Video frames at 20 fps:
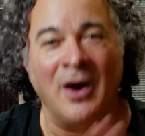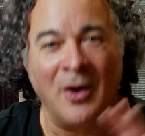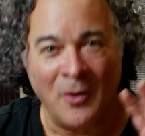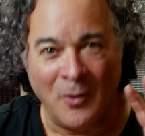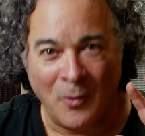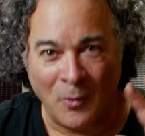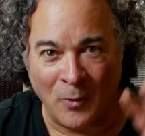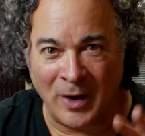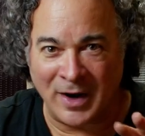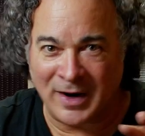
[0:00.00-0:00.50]

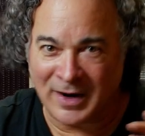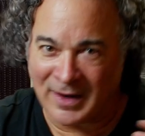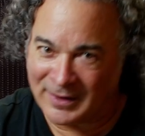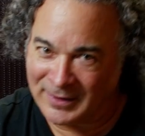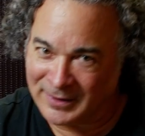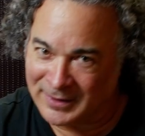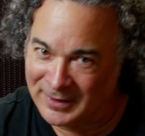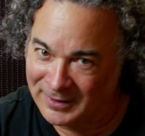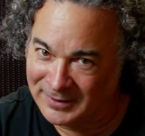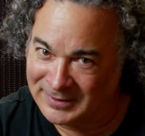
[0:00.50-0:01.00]
When
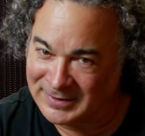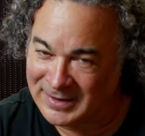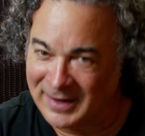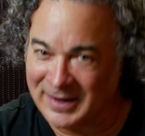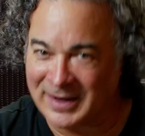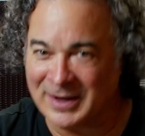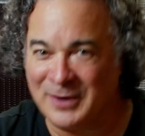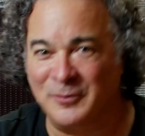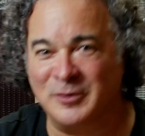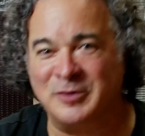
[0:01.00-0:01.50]
little
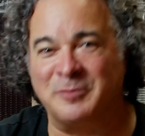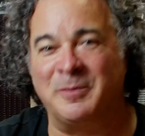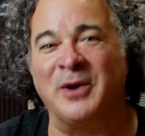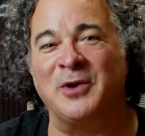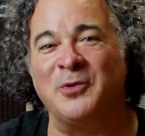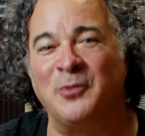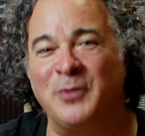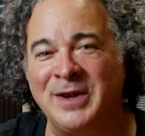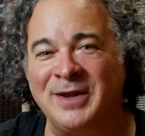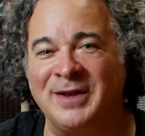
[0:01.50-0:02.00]
Dougie was but a
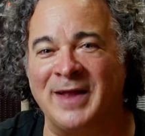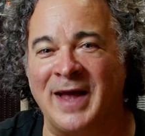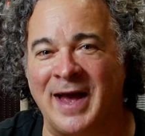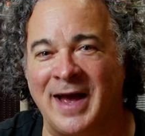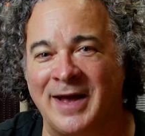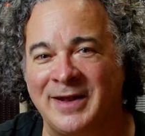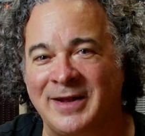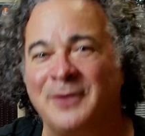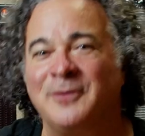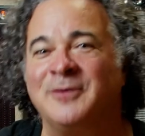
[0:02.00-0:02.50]
wee
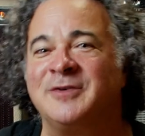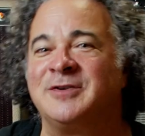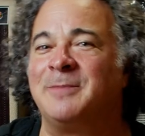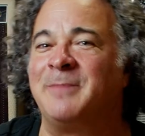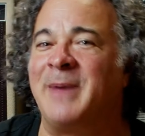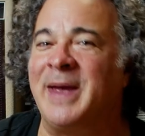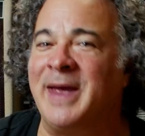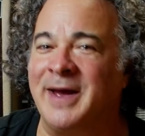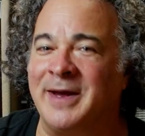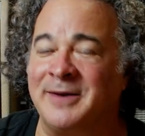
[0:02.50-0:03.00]
lad, there was a
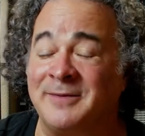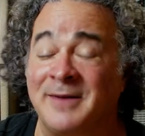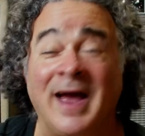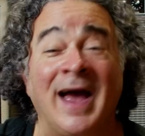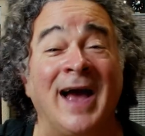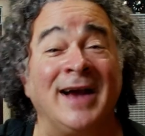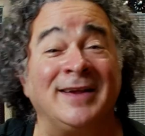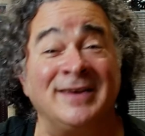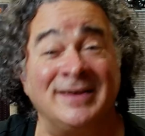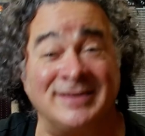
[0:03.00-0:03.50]
band,
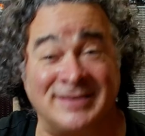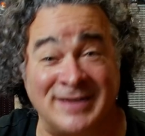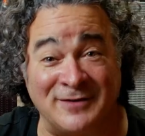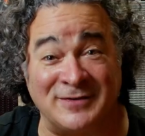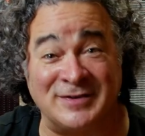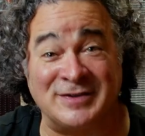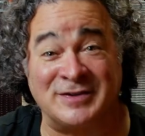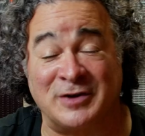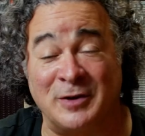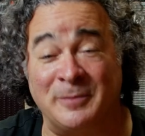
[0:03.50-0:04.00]
actually a San
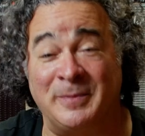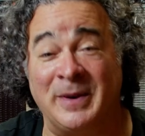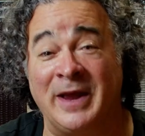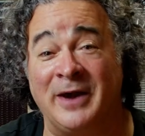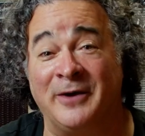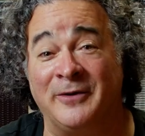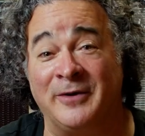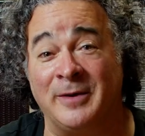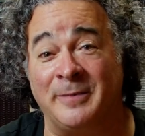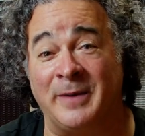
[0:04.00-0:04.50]
Francisco Bay
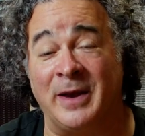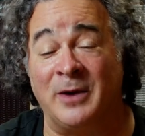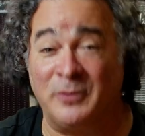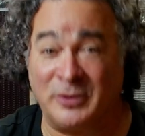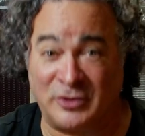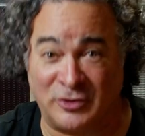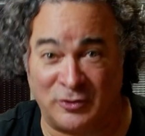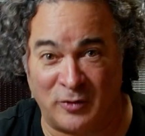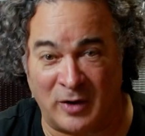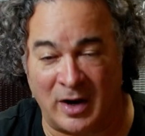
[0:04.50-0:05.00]
Area band,
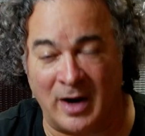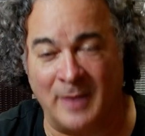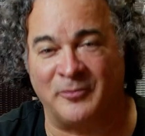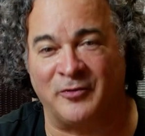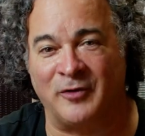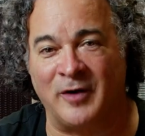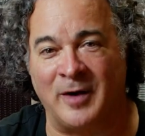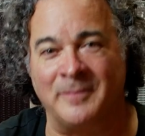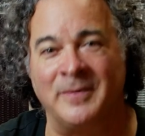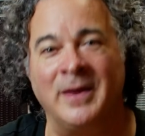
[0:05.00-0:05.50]
which is where I'm
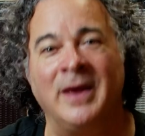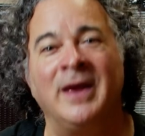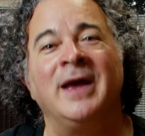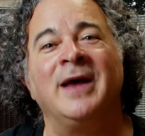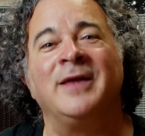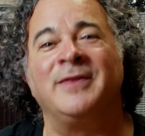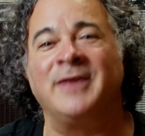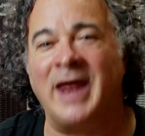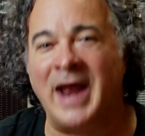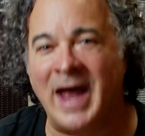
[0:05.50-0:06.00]
from,
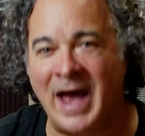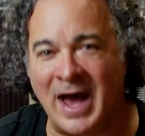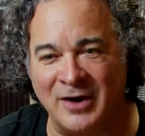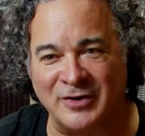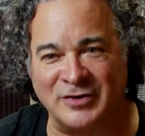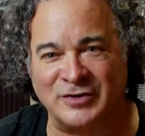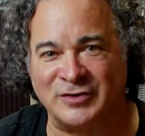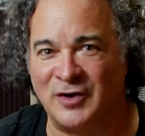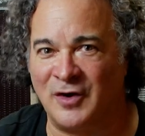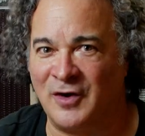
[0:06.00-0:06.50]
that had a
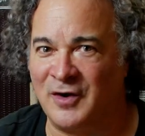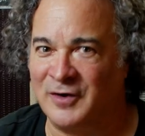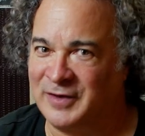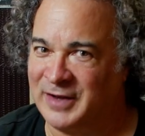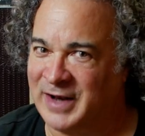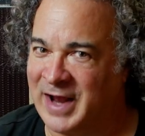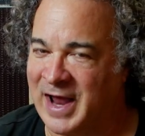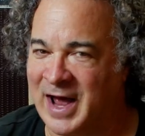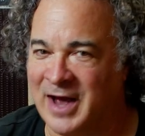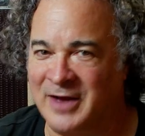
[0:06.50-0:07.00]
song that
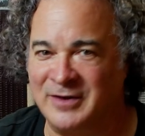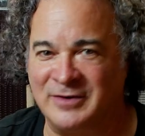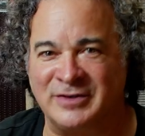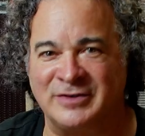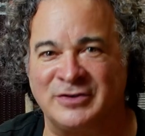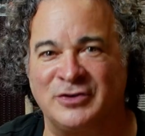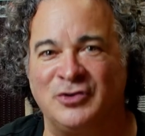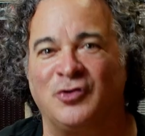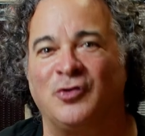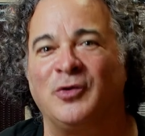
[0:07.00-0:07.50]
had
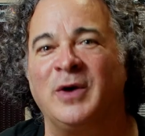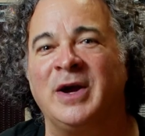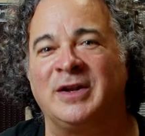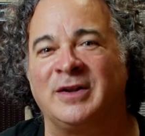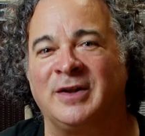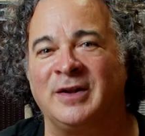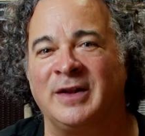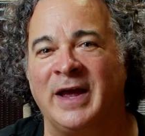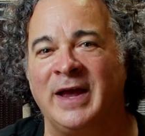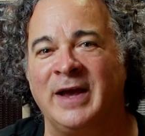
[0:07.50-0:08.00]
just great
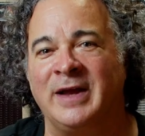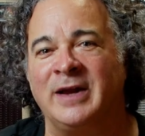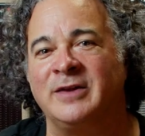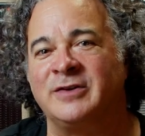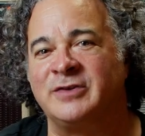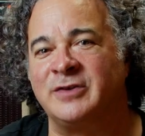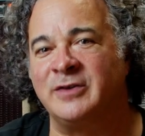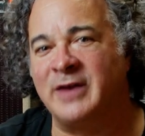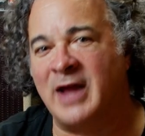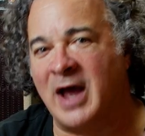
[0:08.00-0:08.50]
delay in it.
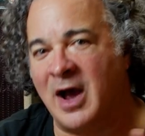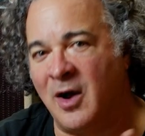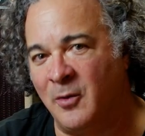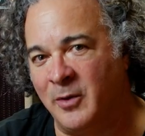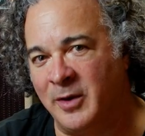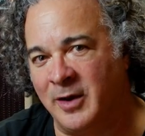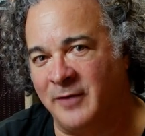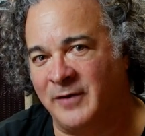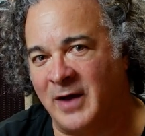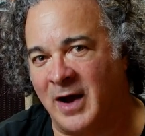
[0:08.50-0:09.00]
So now what
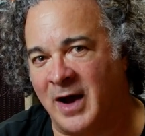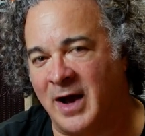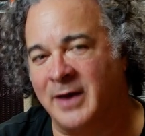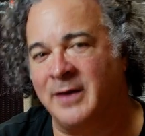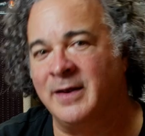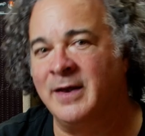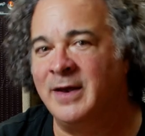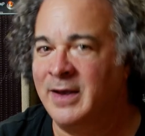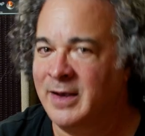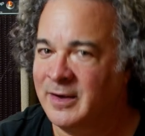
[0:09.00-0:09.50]
I've got,
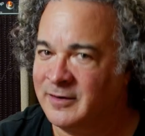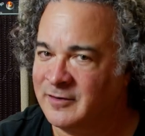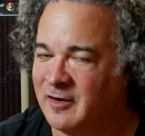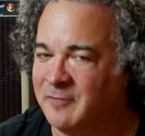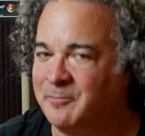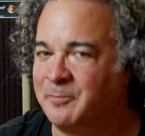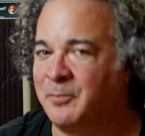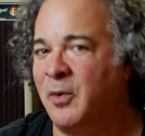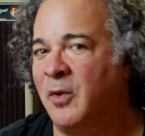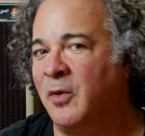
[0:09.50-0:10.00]
so I
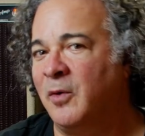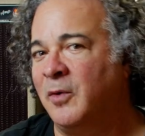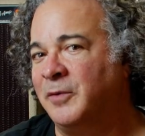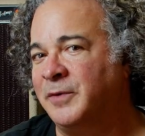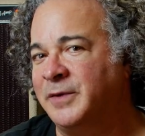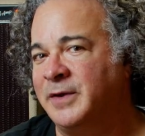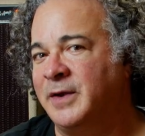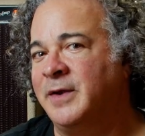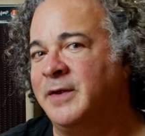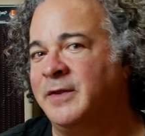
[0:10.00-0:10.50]

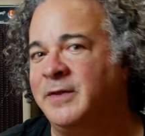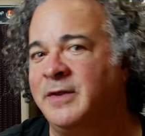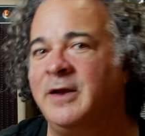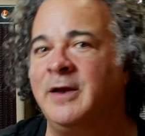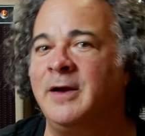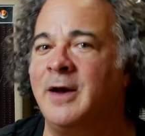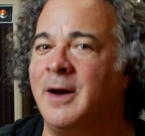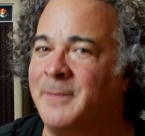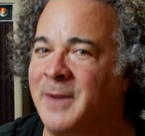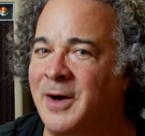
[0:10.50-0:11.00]
pulled
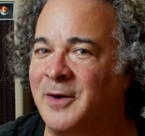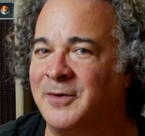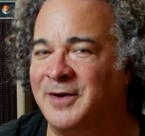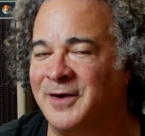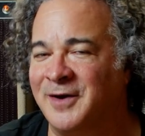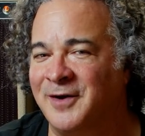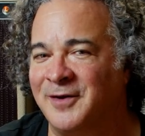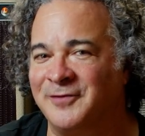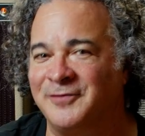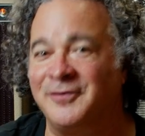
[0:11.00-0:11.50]
the amount
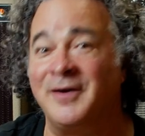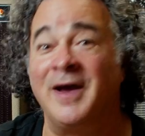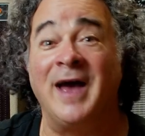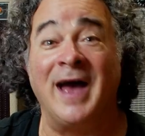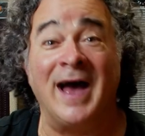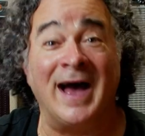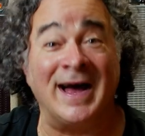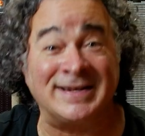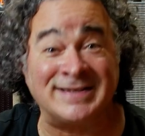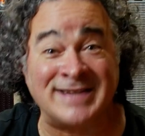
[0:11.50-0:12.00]
of
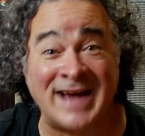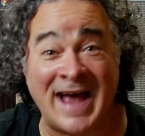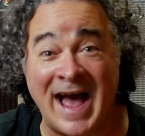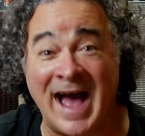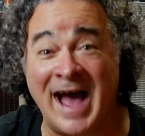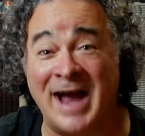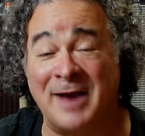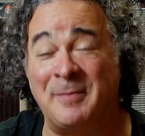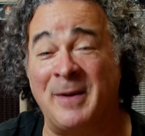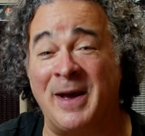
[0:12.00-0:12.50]

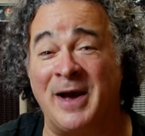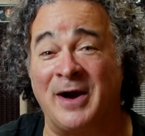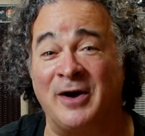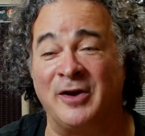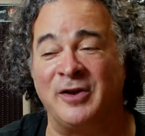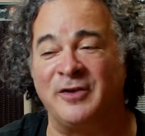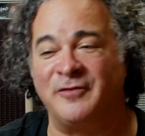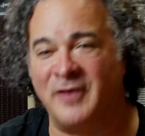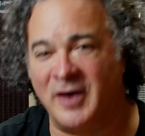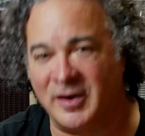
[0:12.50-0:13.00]
attack back on
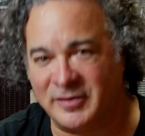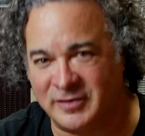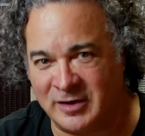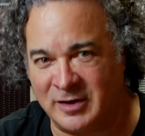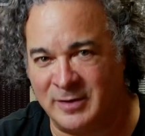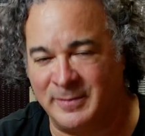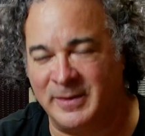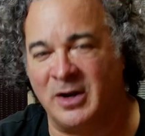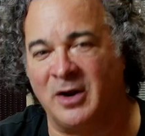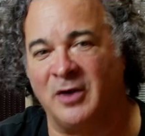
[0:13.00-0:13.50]
the fuzz, and in
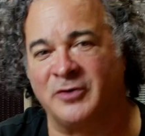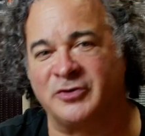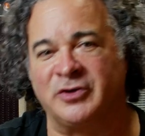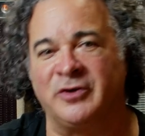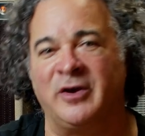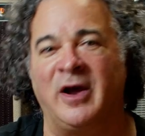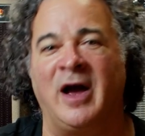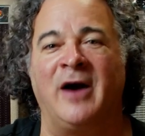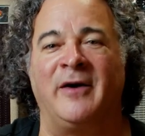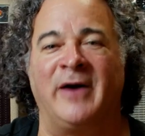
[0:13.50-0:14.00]
a minute I'll show
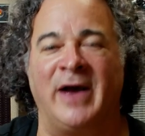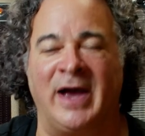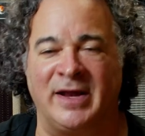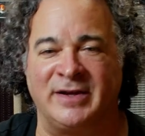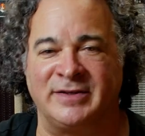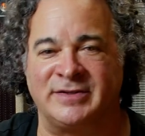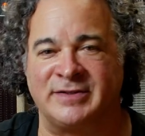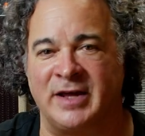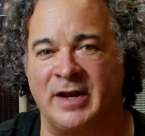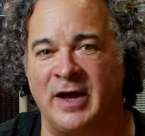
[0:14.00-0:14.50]
you how I had
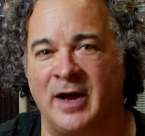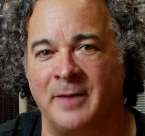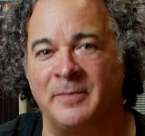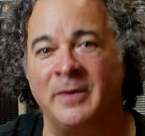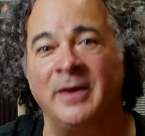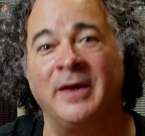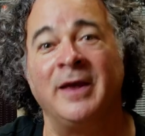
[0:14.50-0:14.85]
it set up